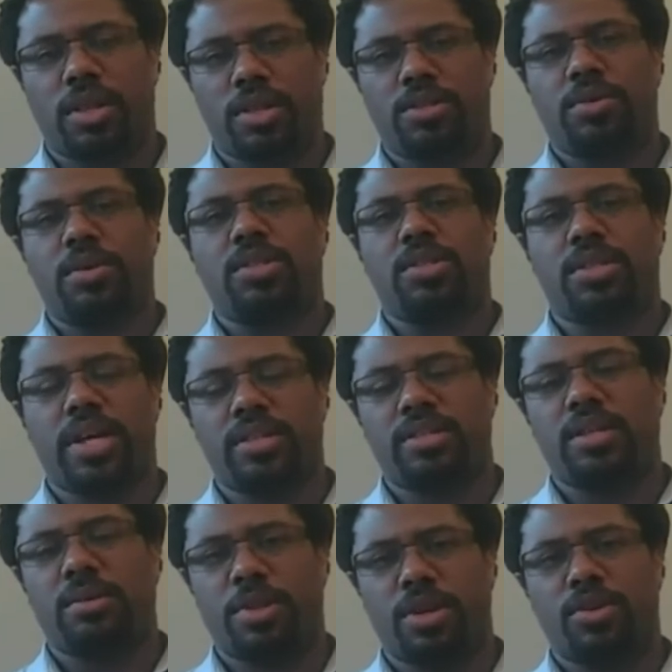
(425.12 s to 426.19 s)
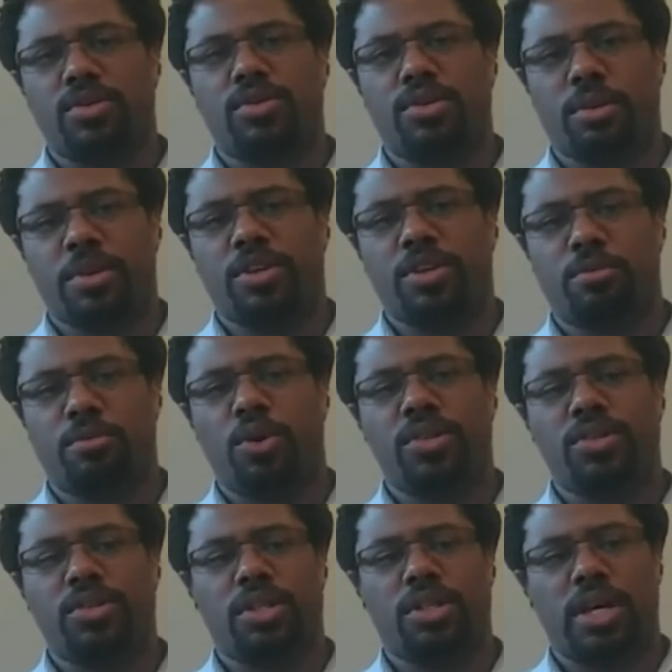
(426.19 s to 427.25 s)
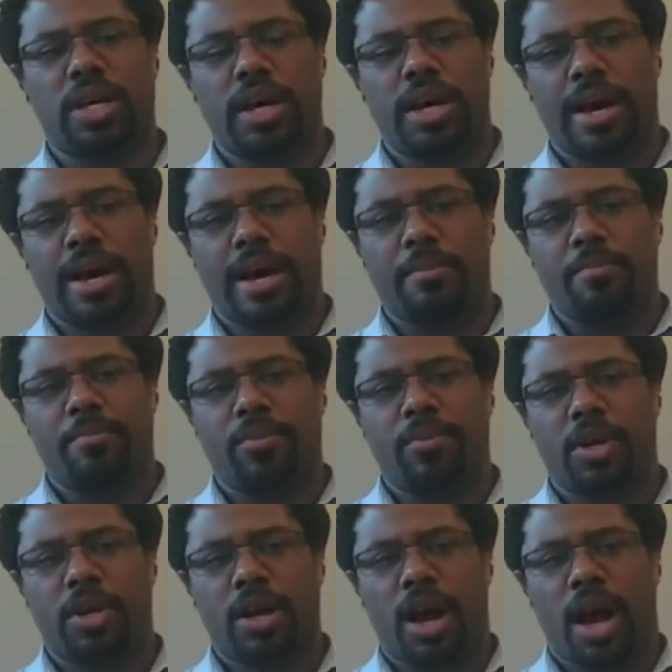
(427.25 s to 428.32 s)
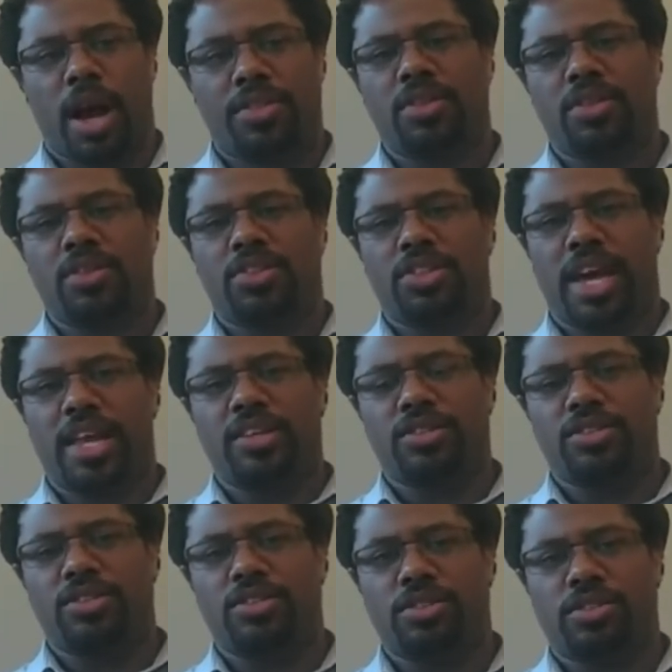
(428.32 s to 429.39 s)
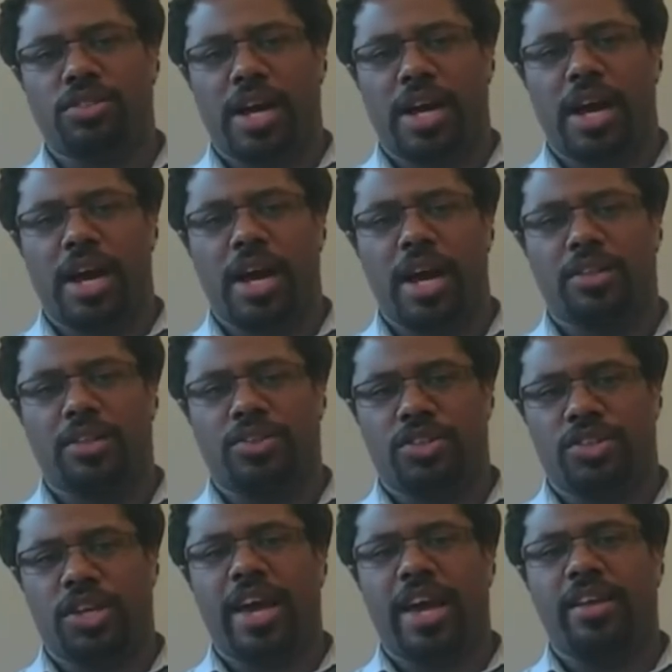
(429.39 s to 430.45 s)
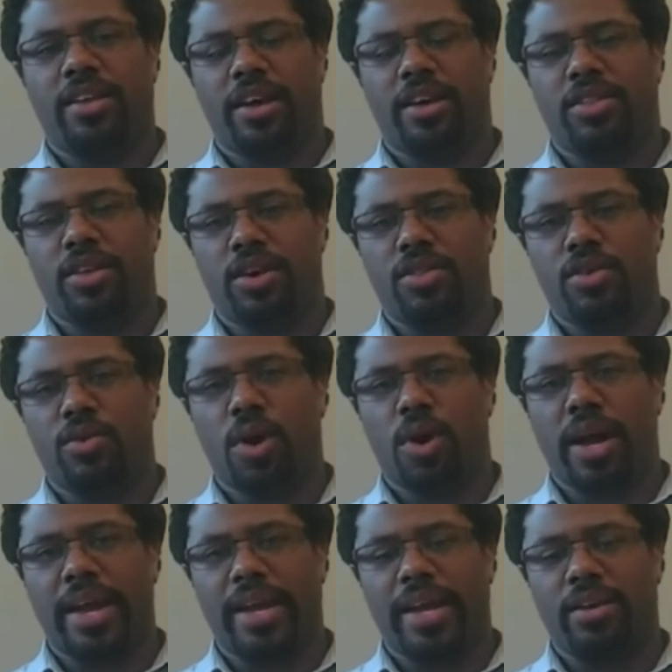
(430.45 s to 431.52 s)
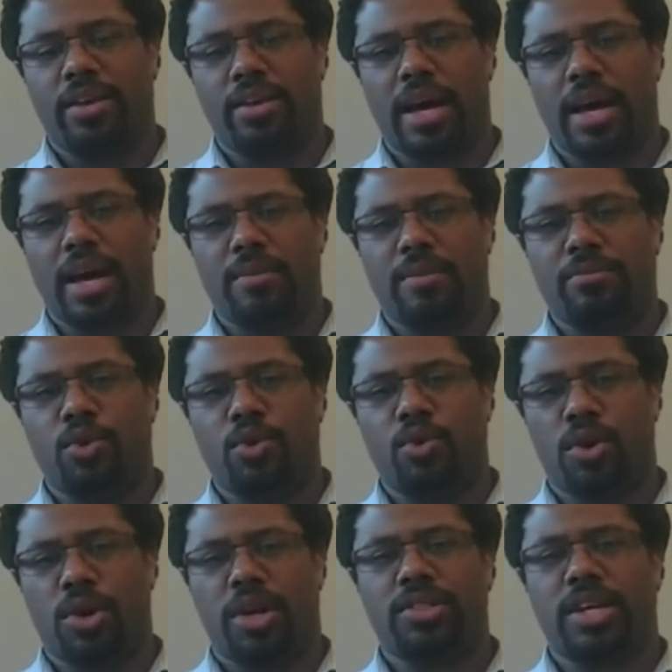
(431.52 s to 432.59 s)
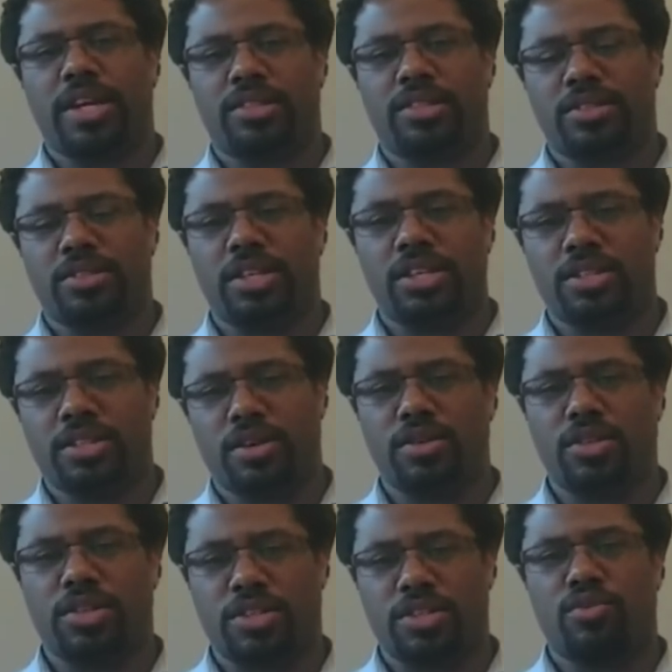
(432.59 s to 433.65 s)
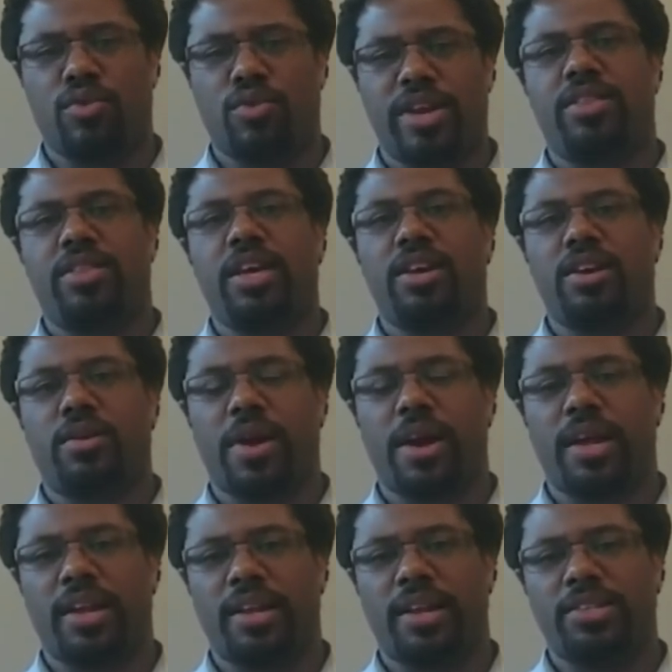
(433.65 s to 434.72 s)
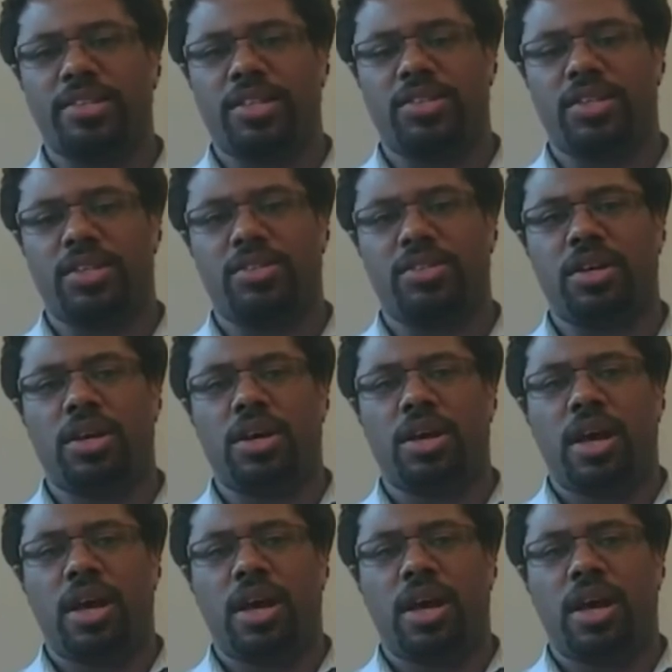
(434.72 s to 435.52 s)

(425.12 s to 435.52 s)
to, I think to extend some of those some of those points, um, I think the challenge uh, today and, and the way um, organisations need to need to rethink around analytics is